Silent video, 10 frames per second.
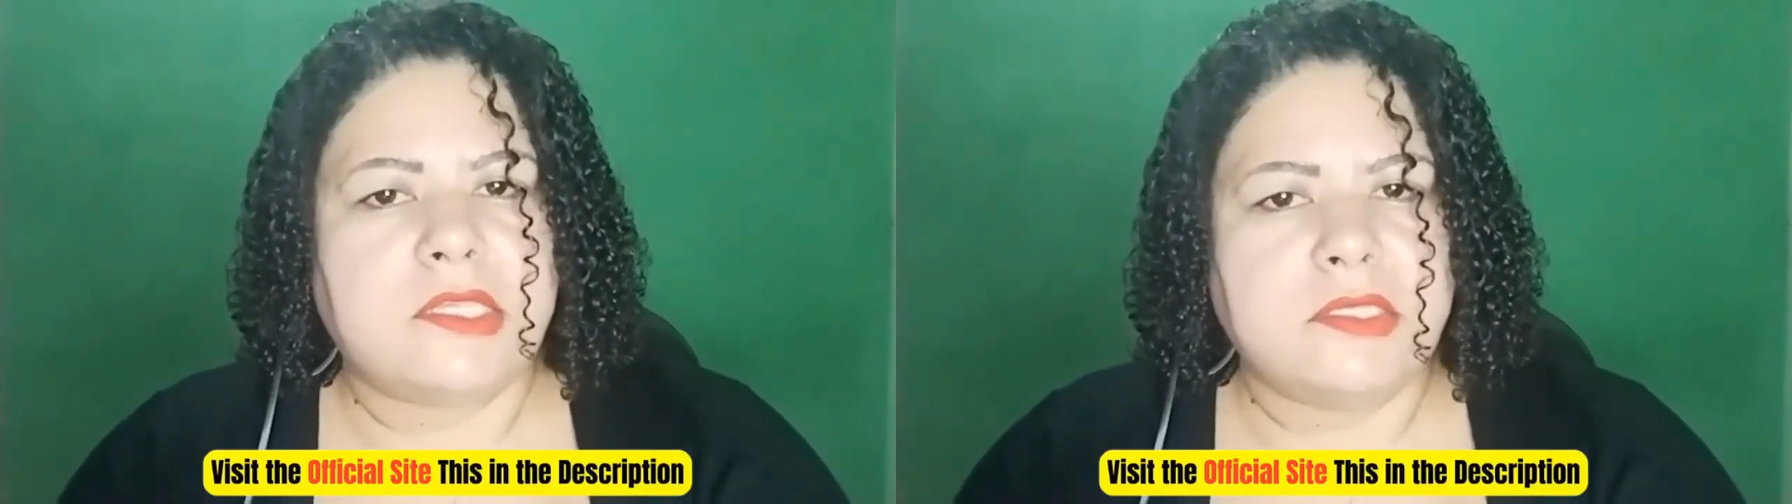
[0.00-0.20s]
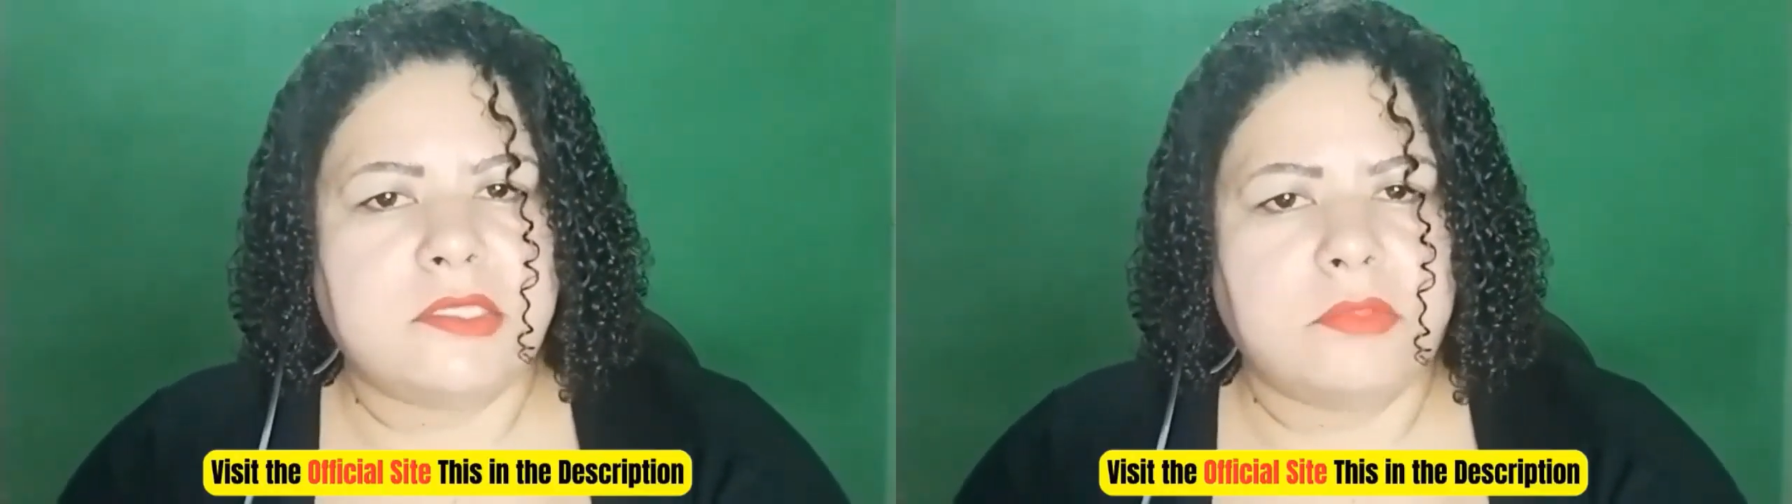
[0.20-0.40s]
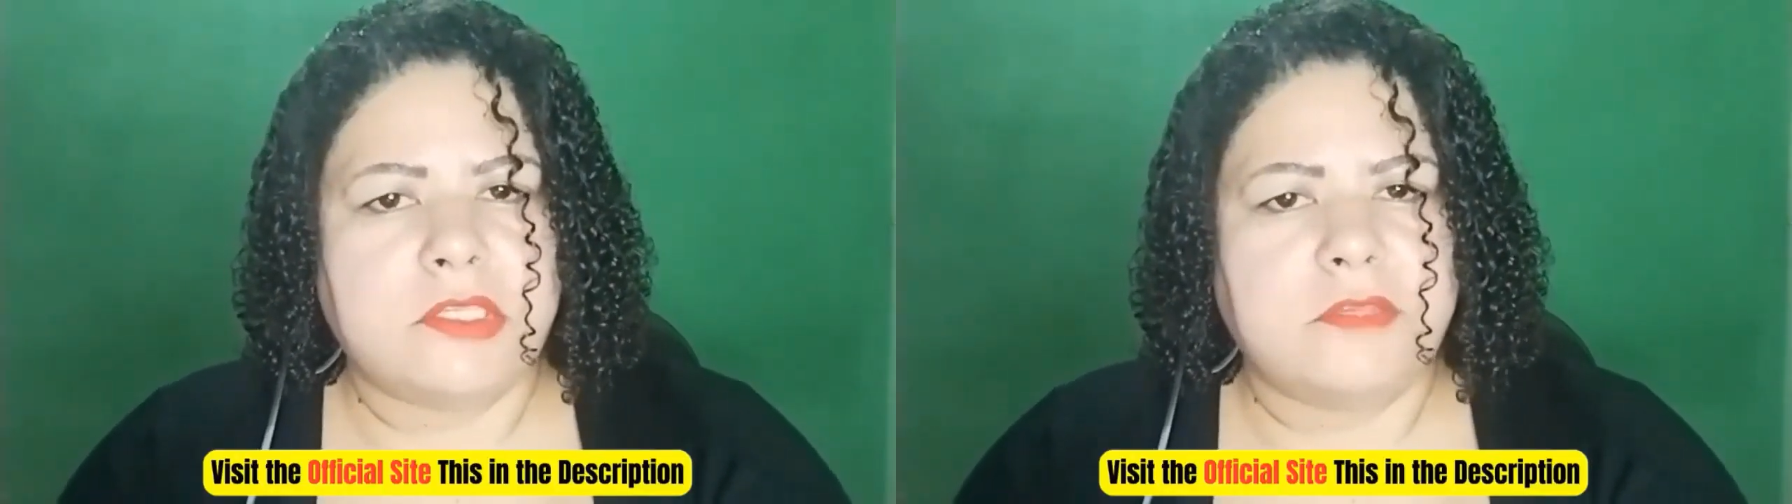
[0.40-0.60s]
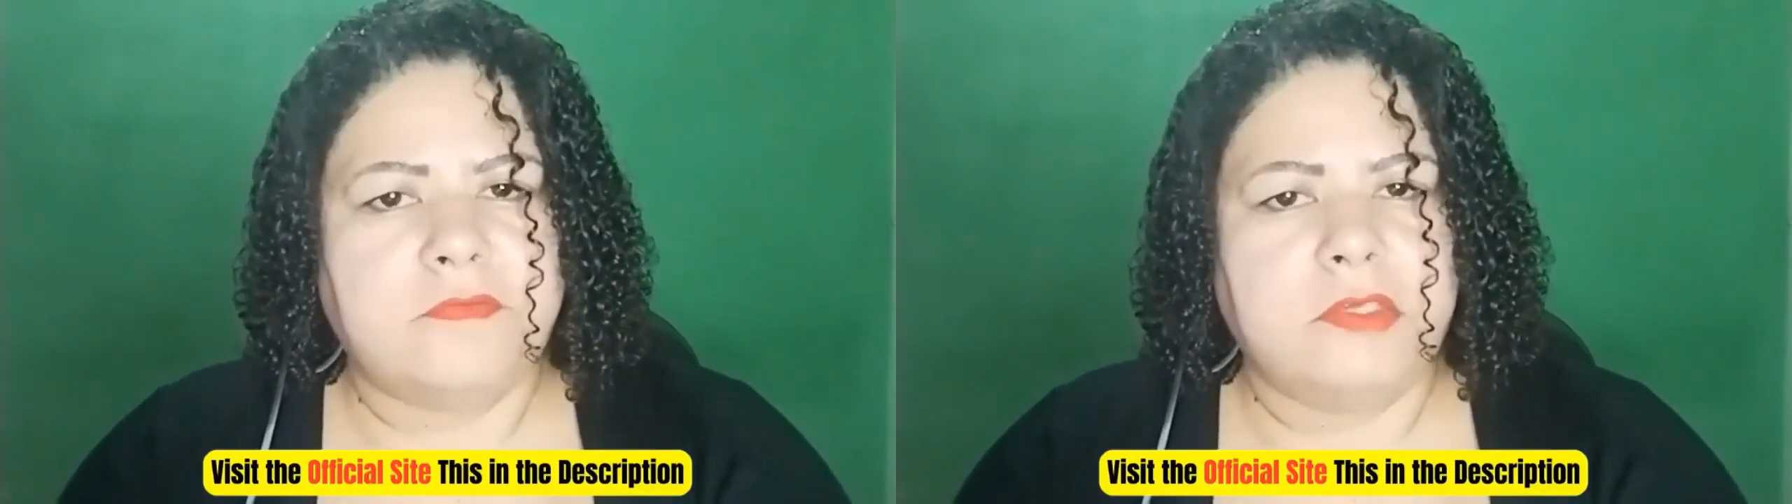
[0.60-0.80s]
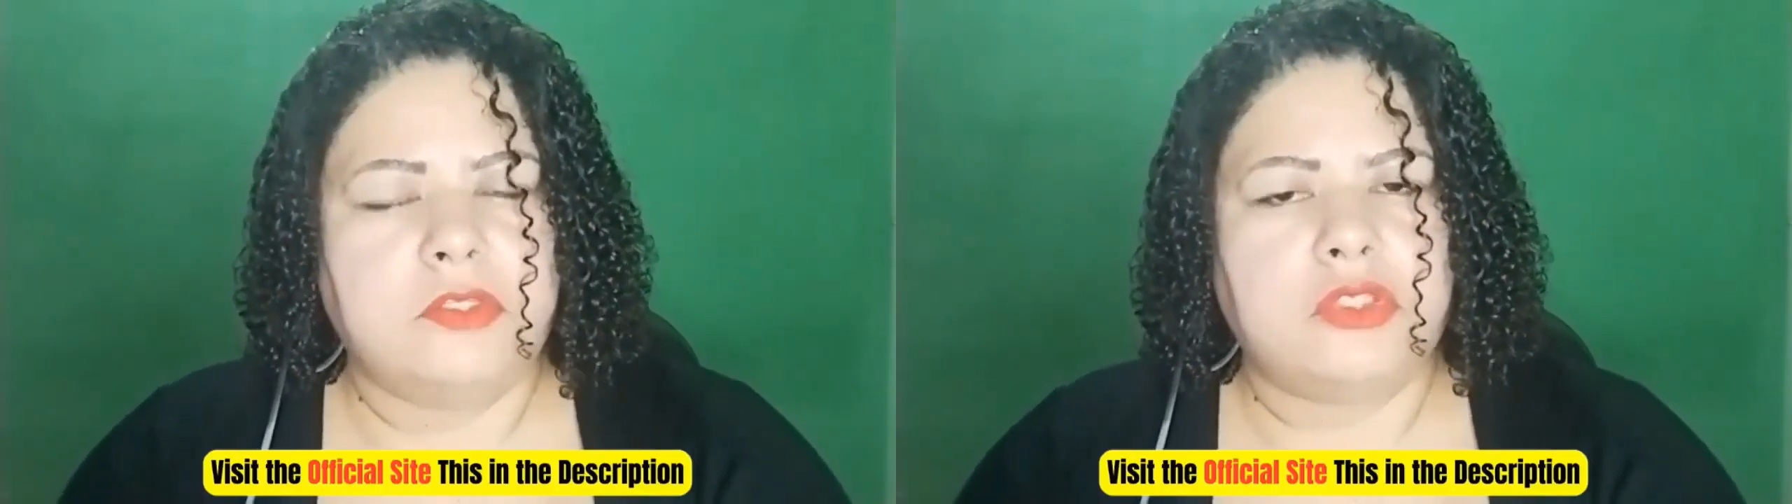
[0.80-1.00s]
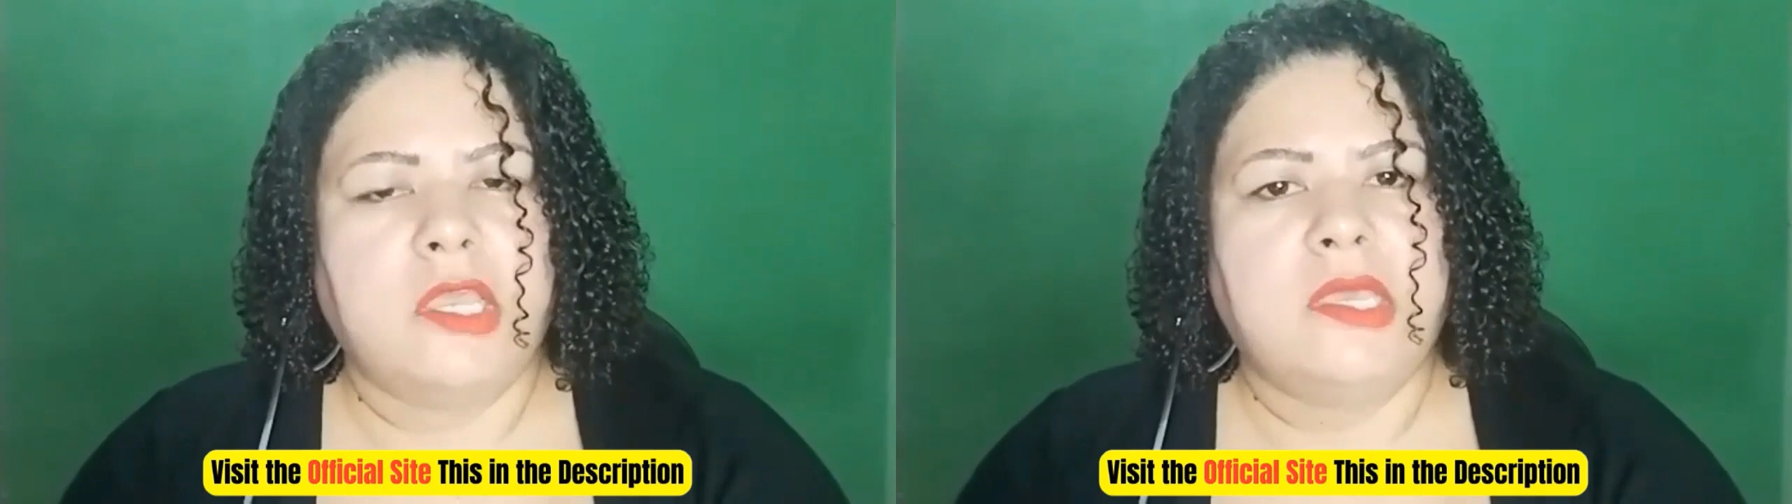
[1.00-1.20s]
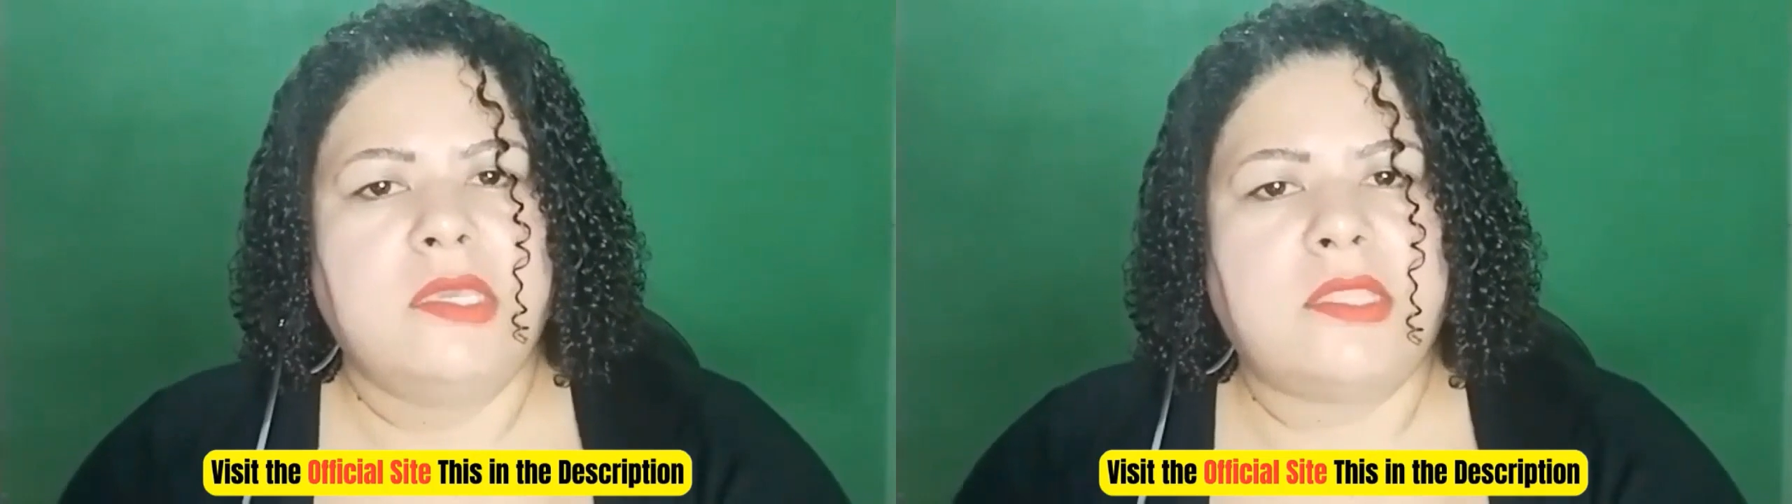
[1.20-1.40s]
and also pinned it